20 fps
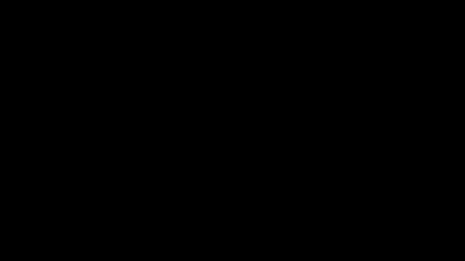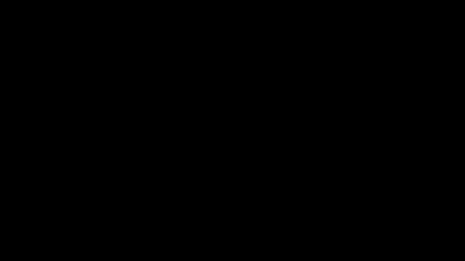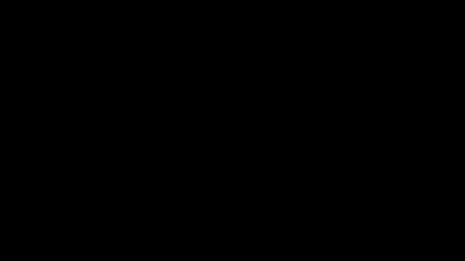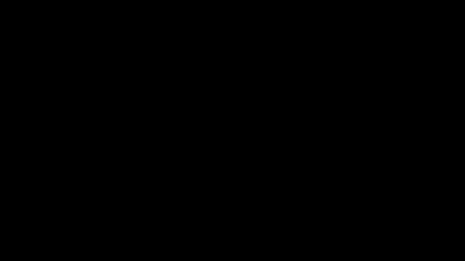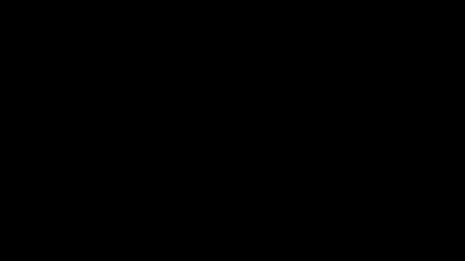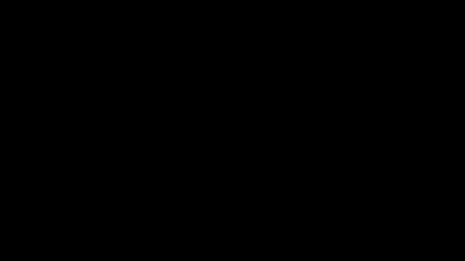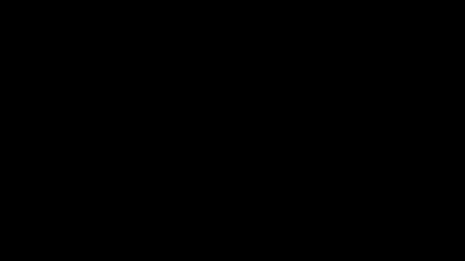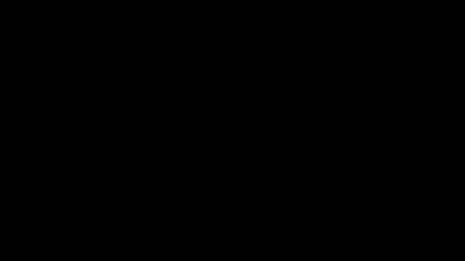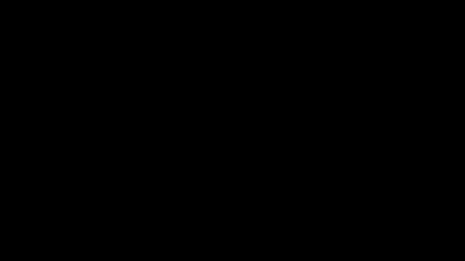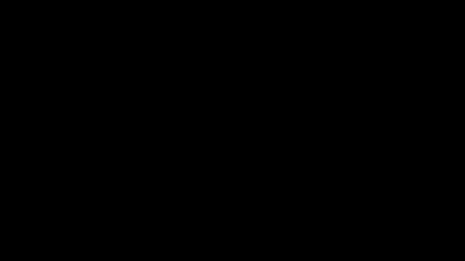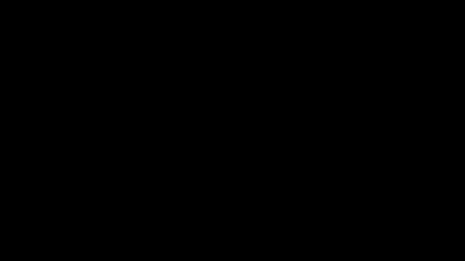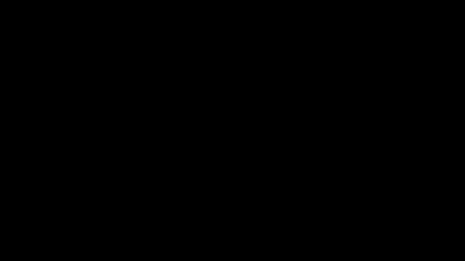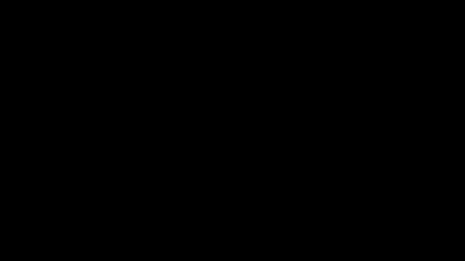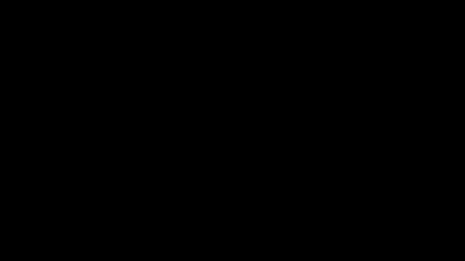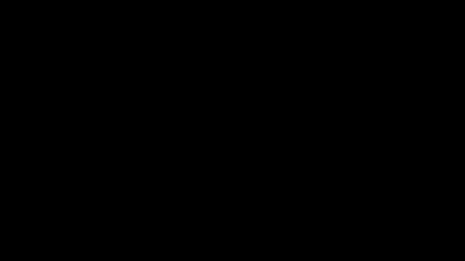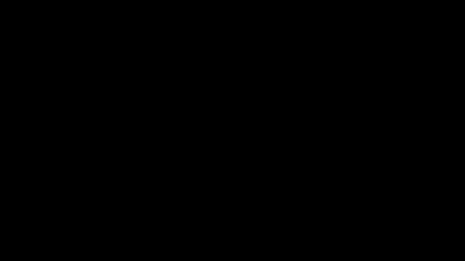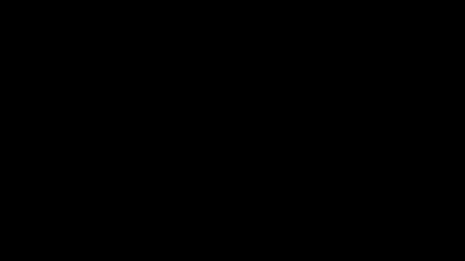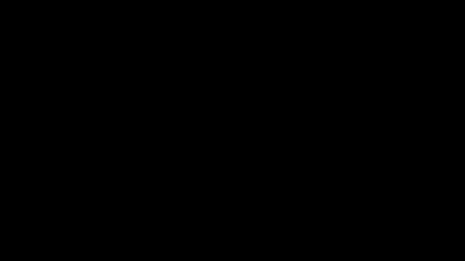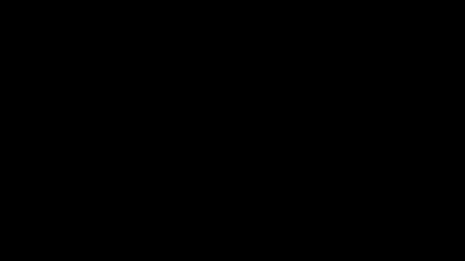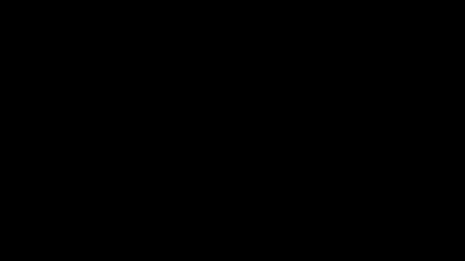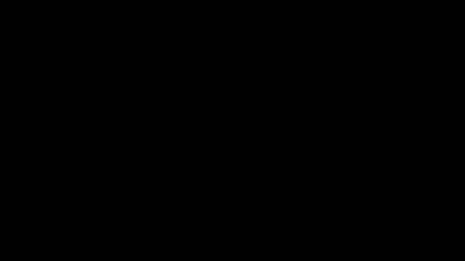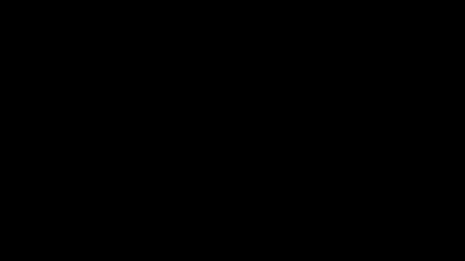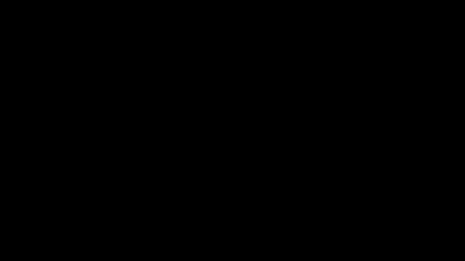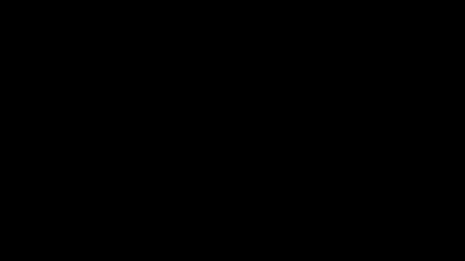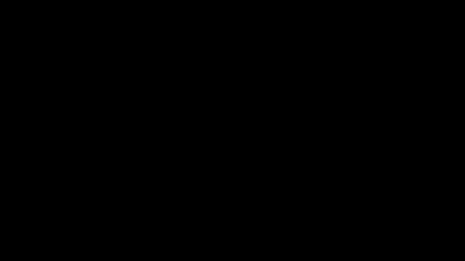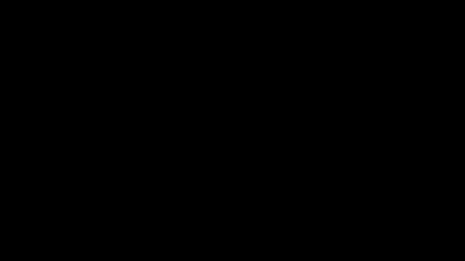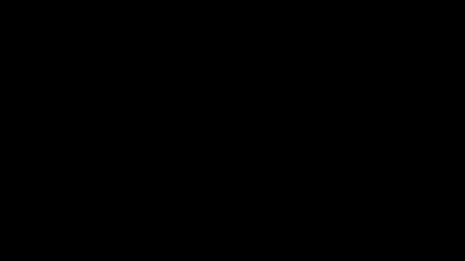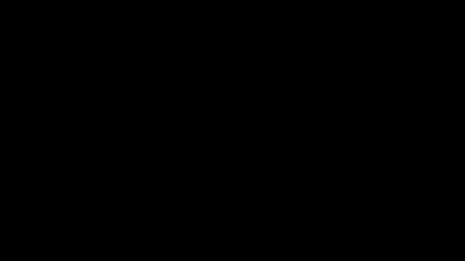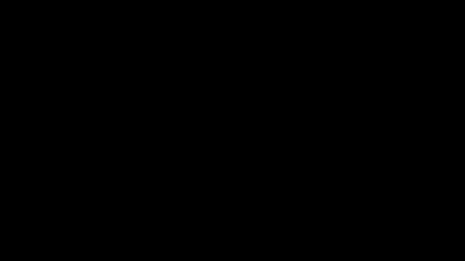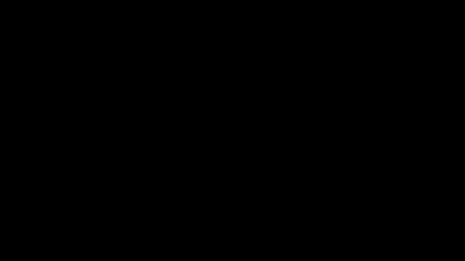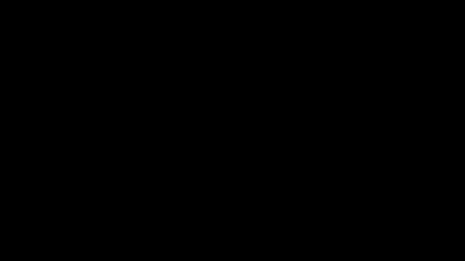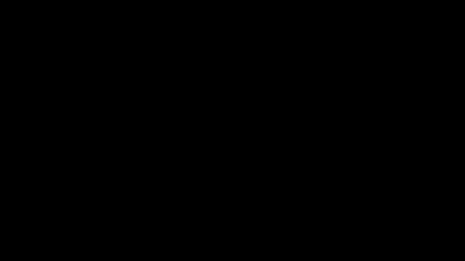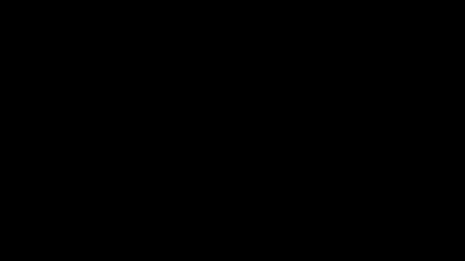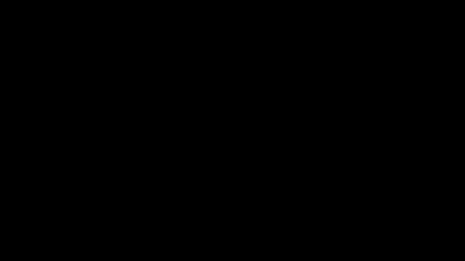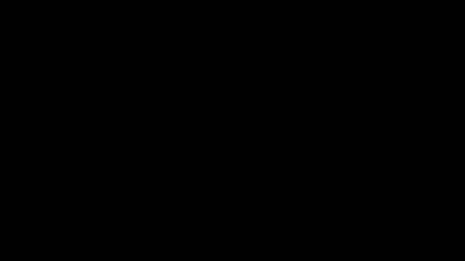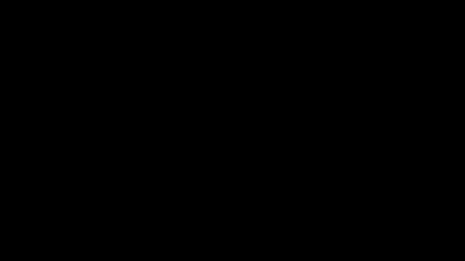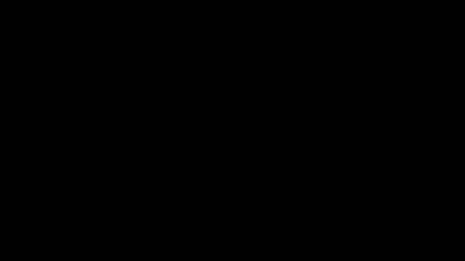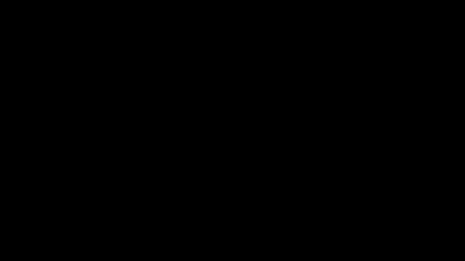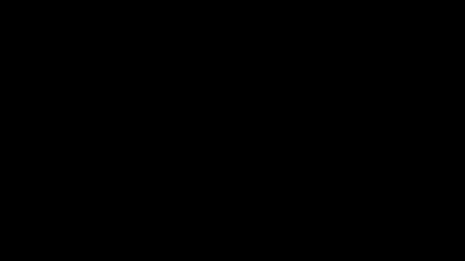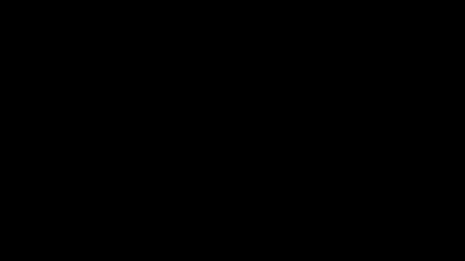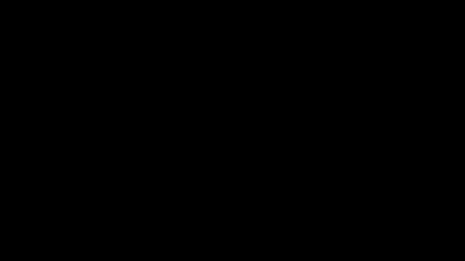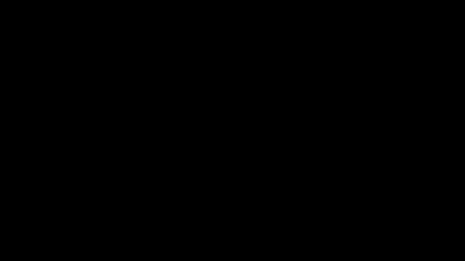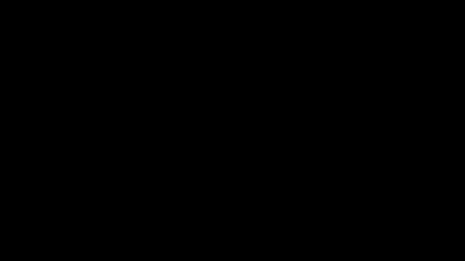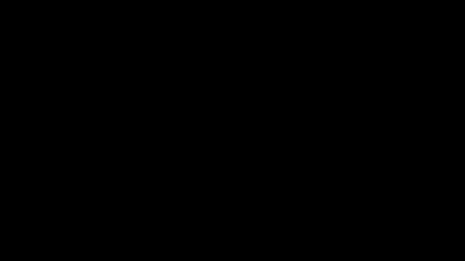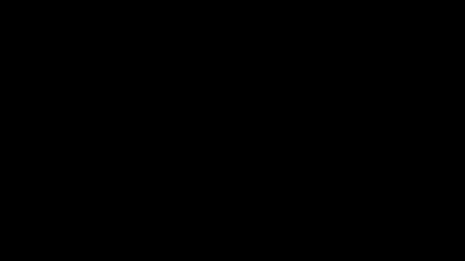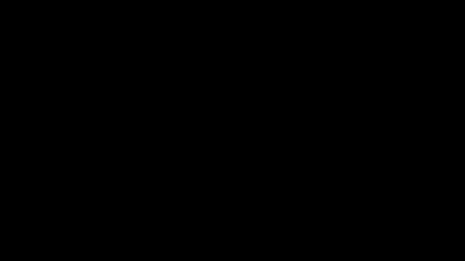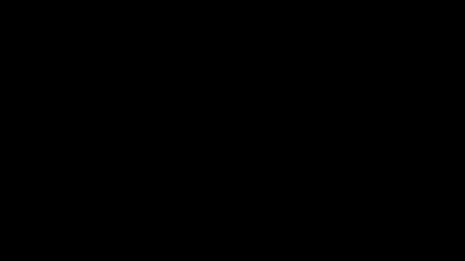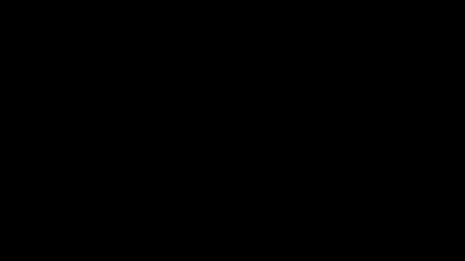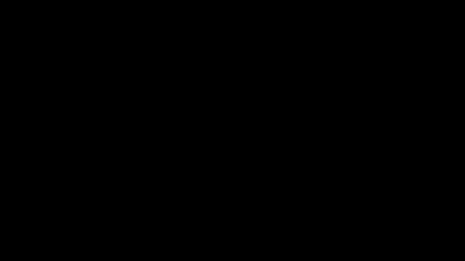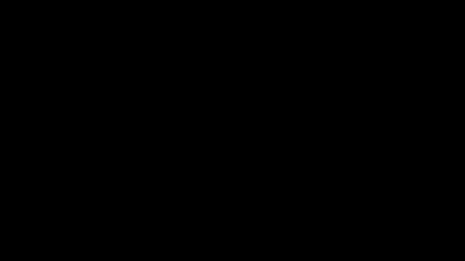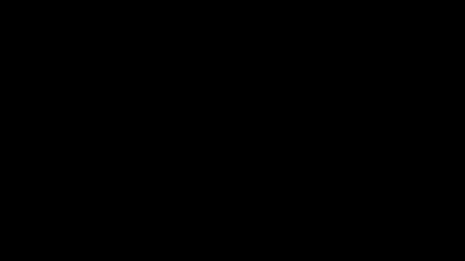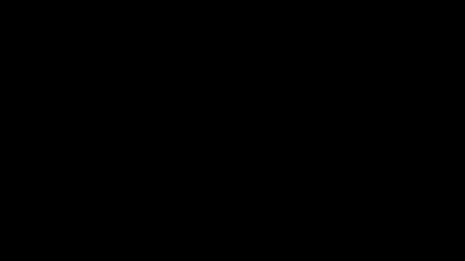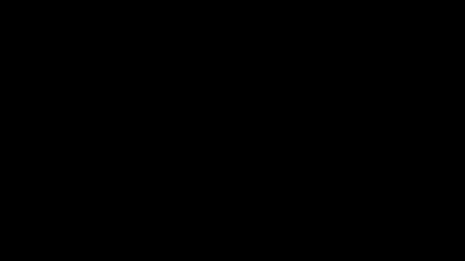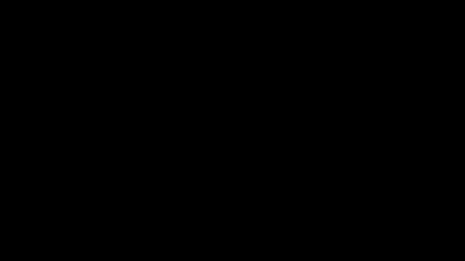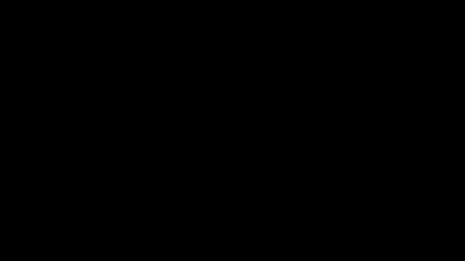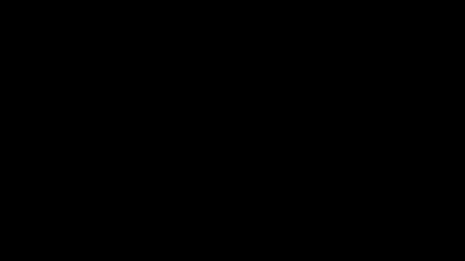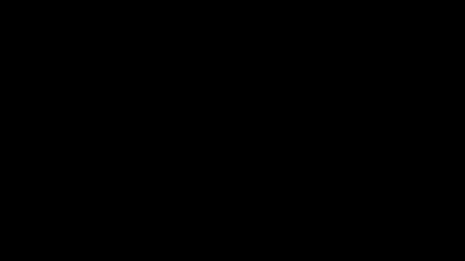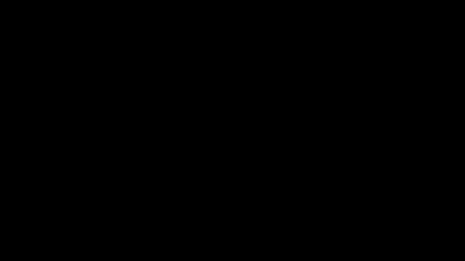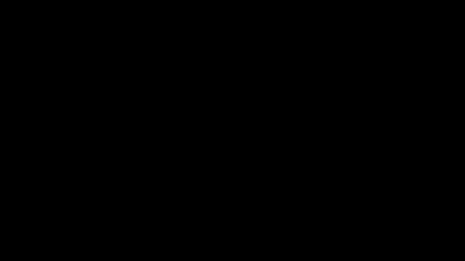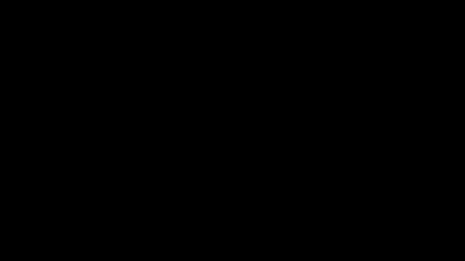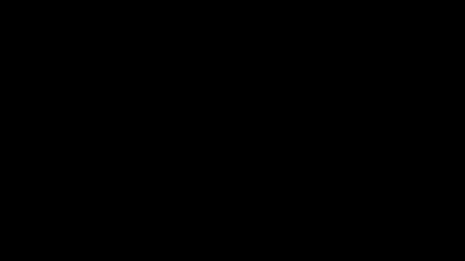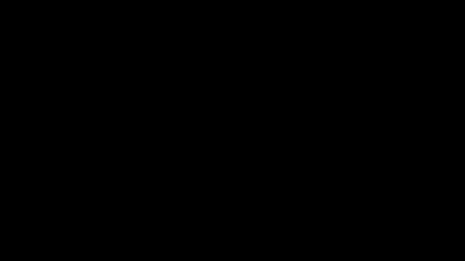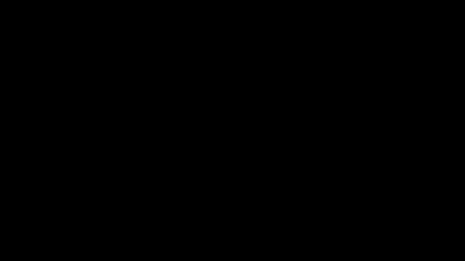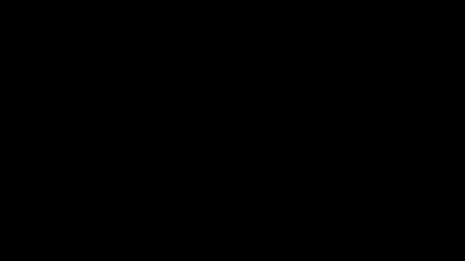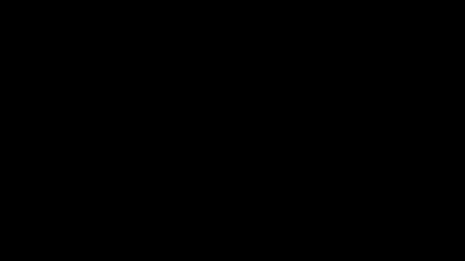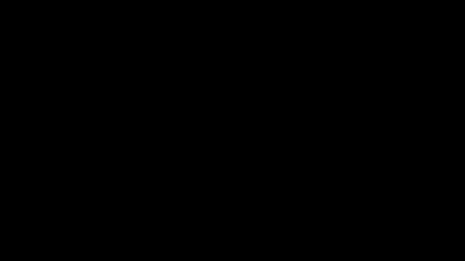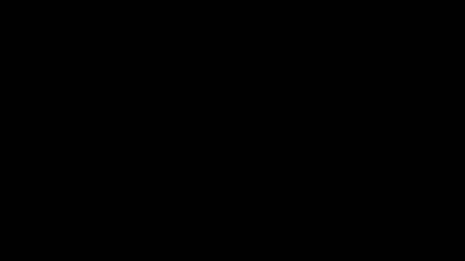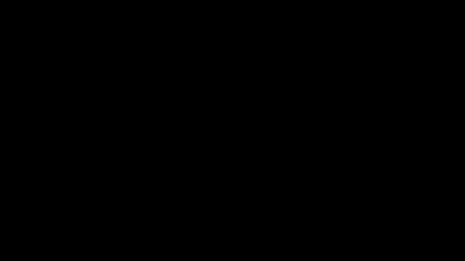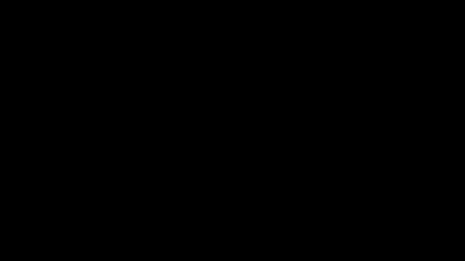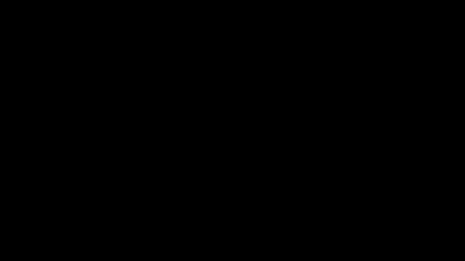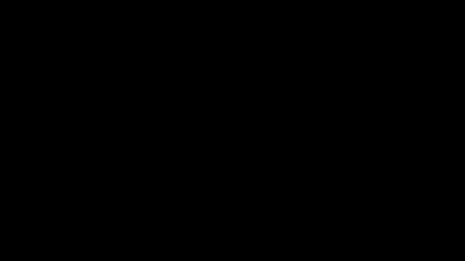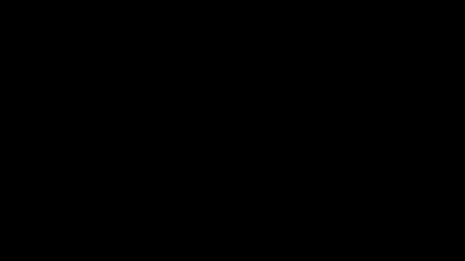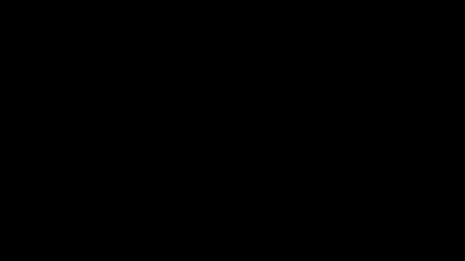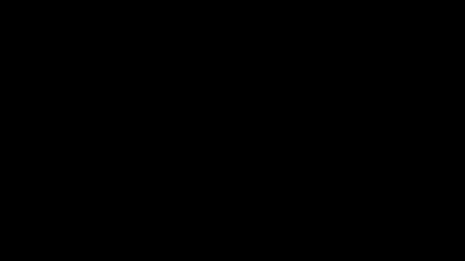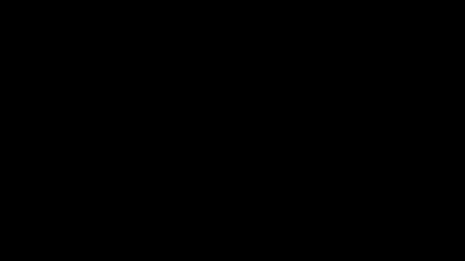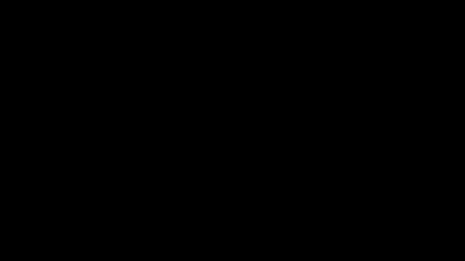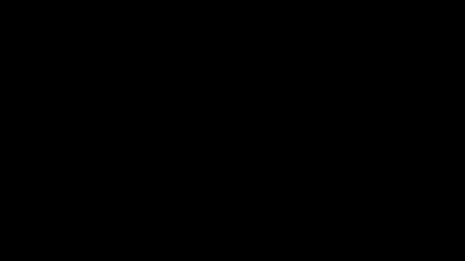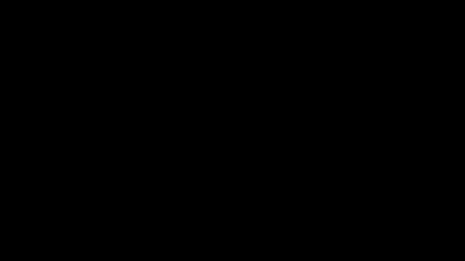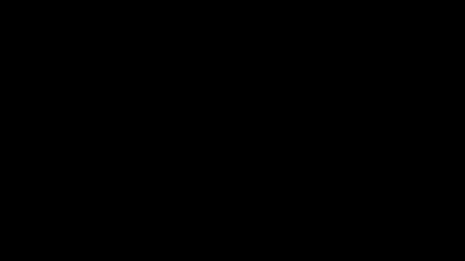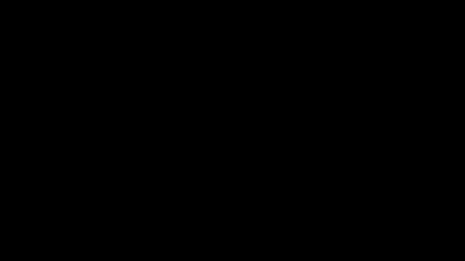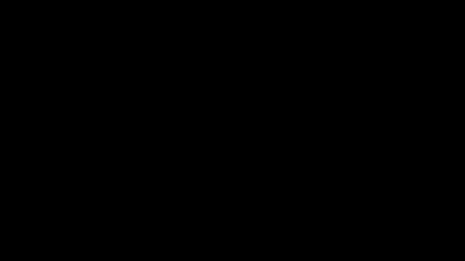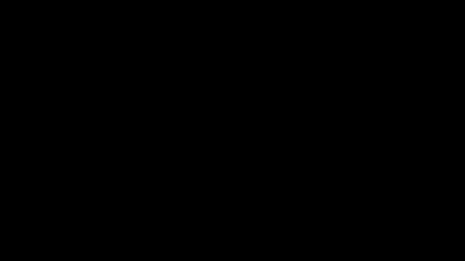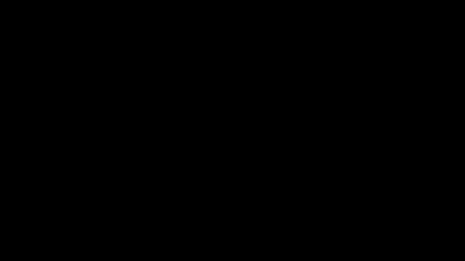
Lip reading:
[unreadable: no face in view]